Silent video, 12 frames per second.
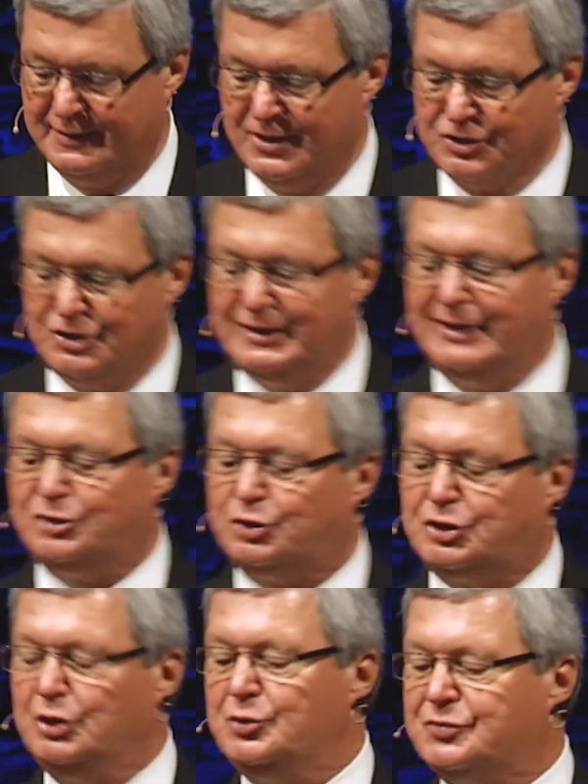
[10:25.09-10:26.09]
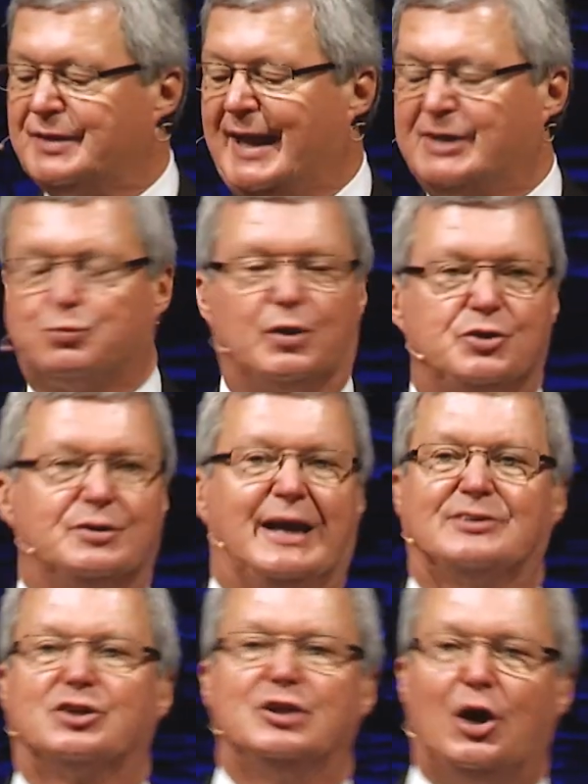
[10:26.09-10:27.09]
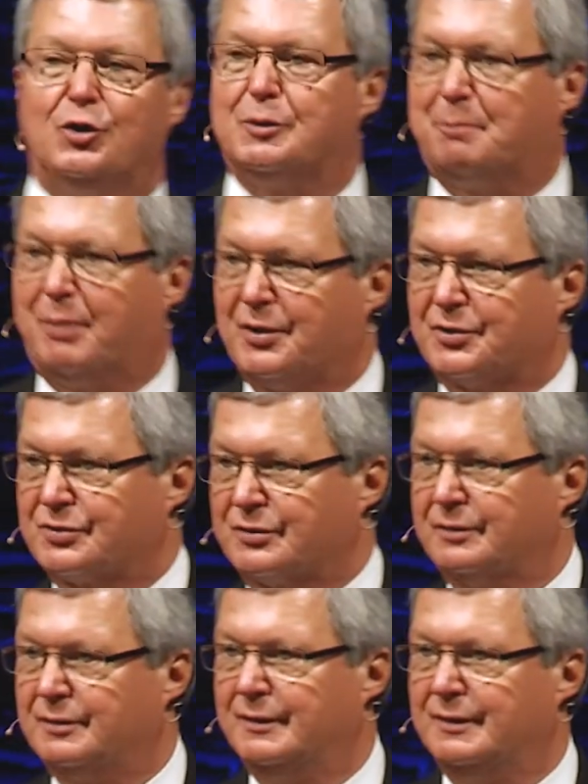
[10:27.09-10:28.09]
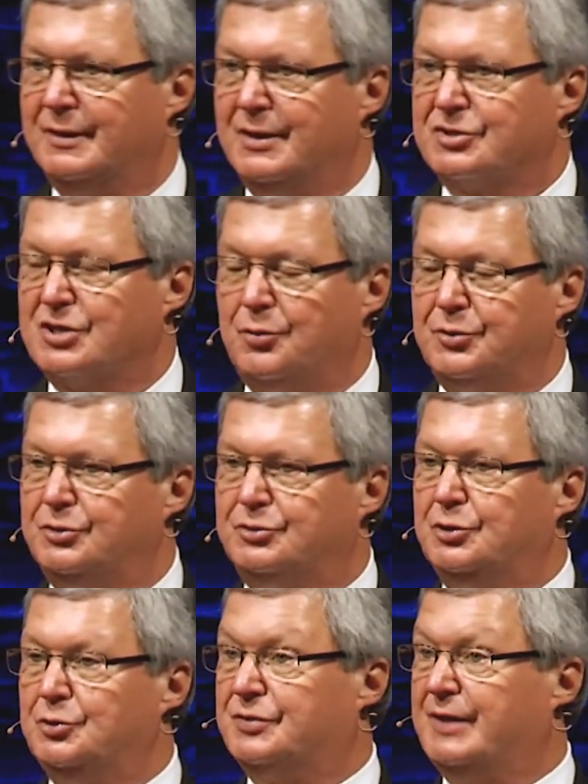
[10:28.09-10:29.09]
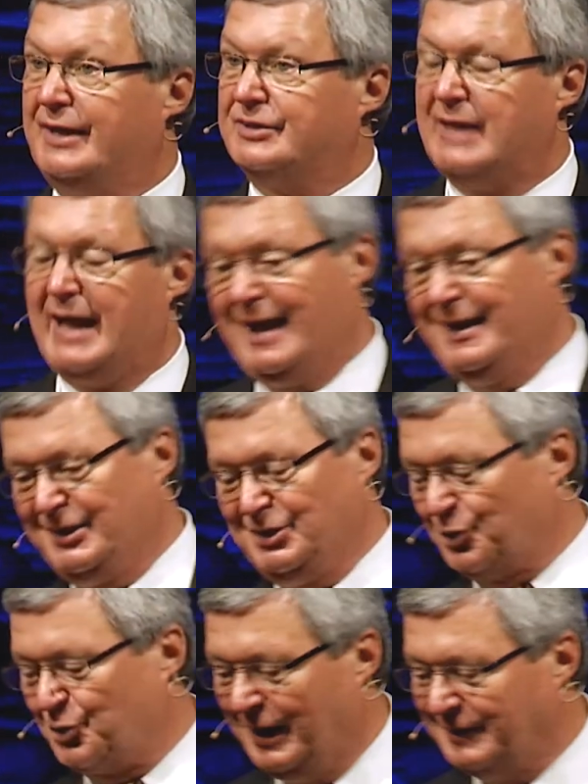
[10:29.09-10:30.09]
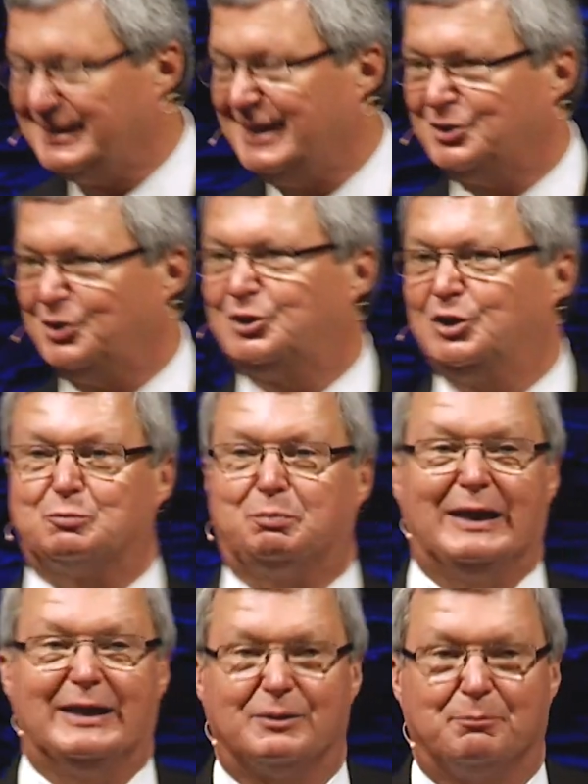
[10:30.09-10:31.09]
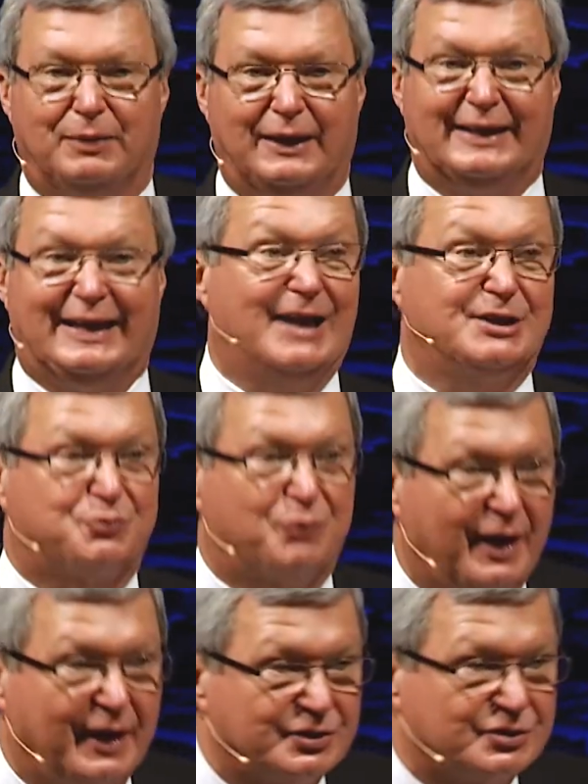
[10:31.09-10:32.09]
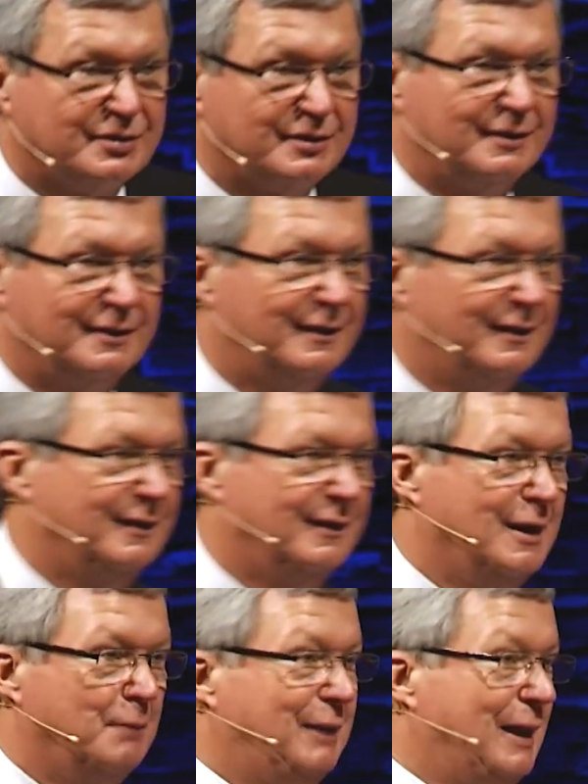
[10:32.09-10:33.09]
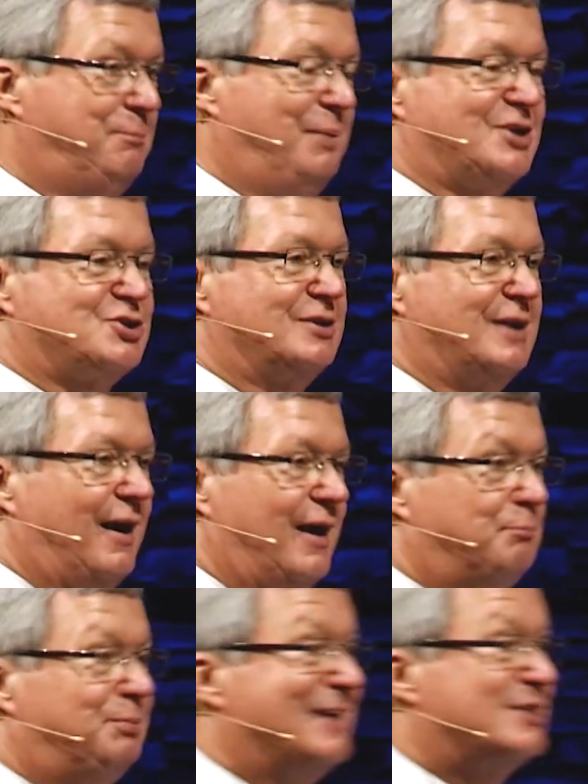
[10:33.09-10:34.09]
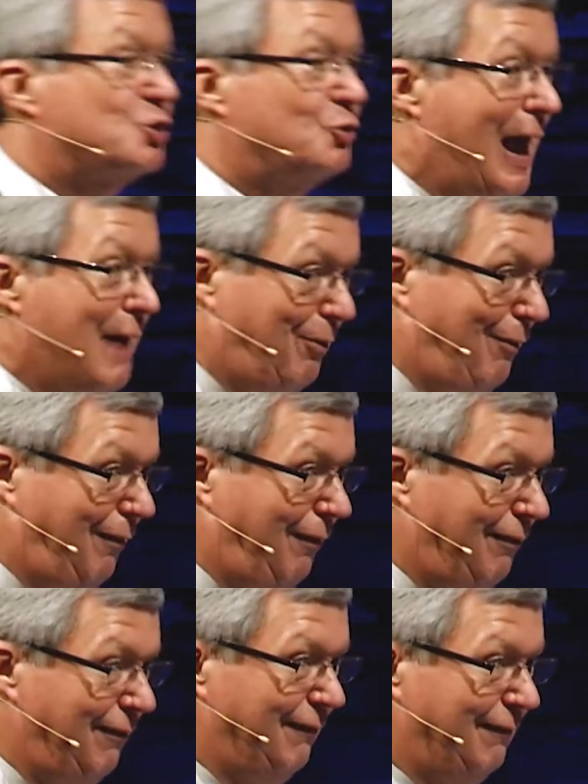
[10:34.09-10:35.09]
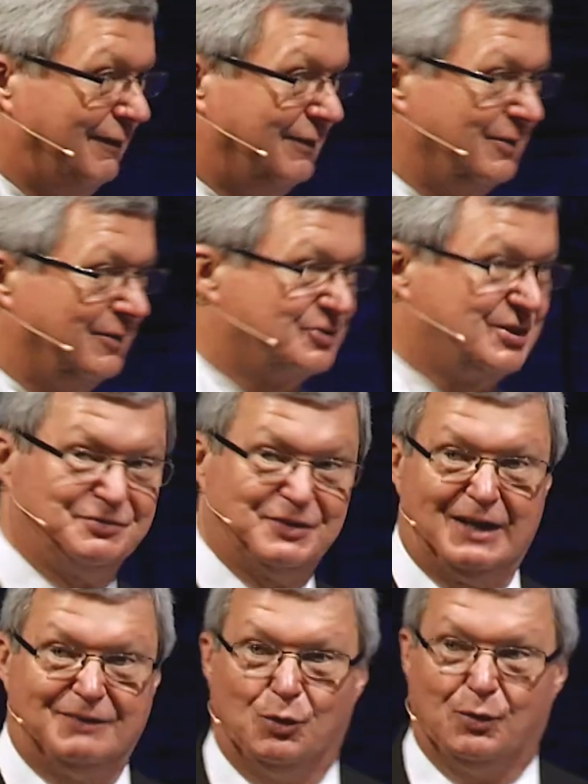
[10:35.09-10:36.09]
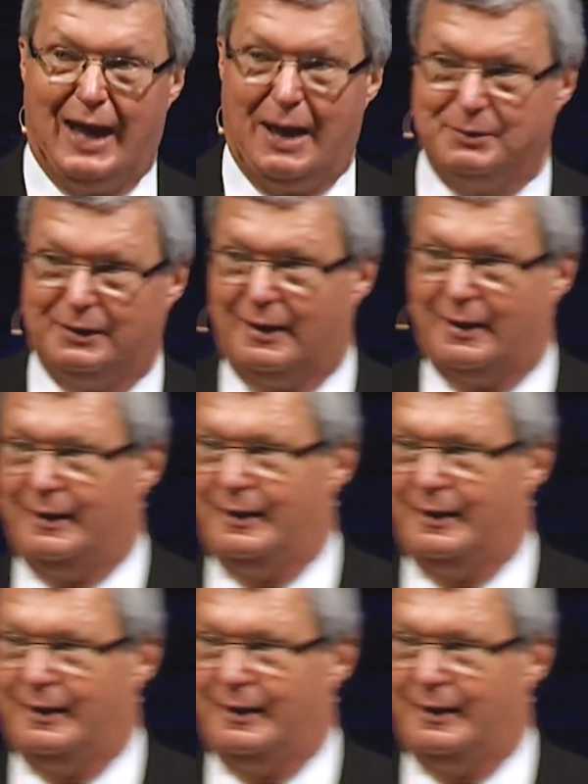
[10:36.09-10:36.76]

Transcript: You need to do things where you can get to know the person. So you do things like, you know, a great thing you can do is play, play catchphrase, play Pictionary, play Scrabble, see if they got a vocabulary.